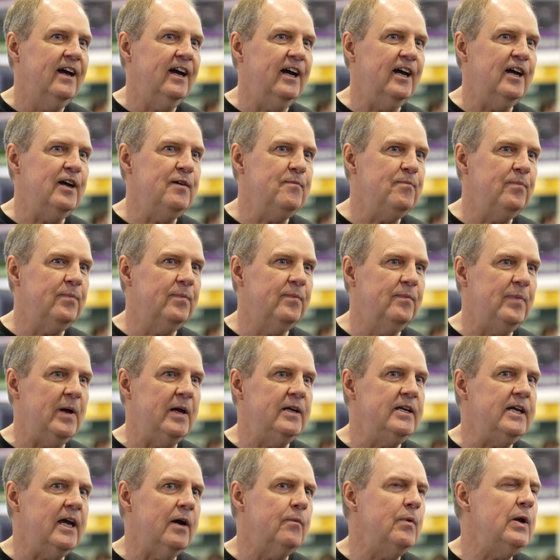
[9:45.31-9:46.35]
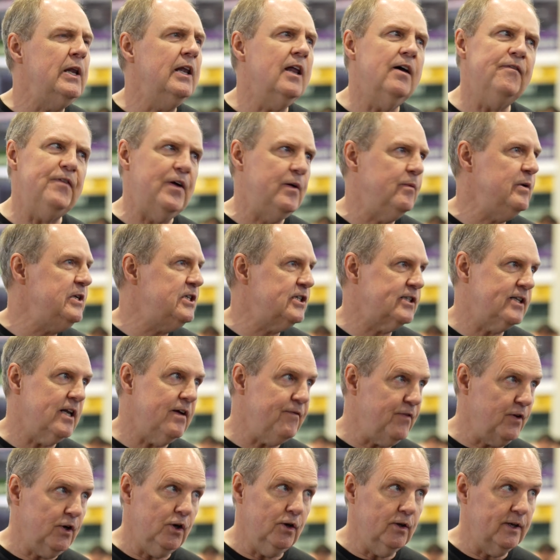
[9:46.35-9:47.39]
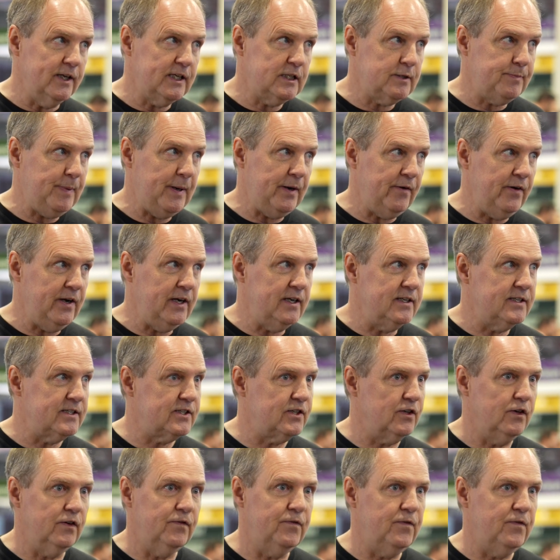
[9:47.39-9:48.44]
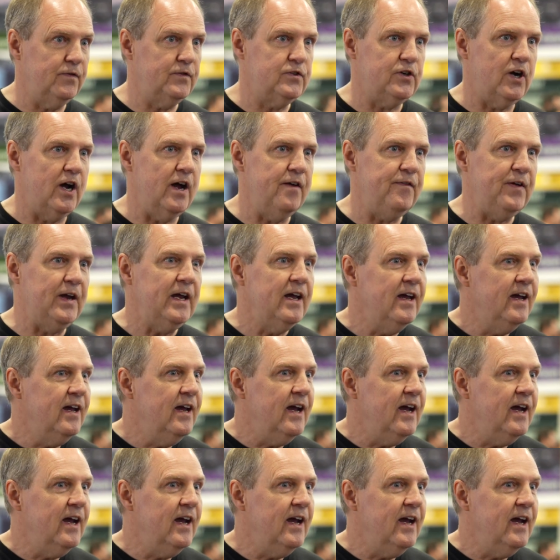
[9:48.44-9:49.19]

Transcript: Um, but yeah, we love it. We just love the whole experience of driving.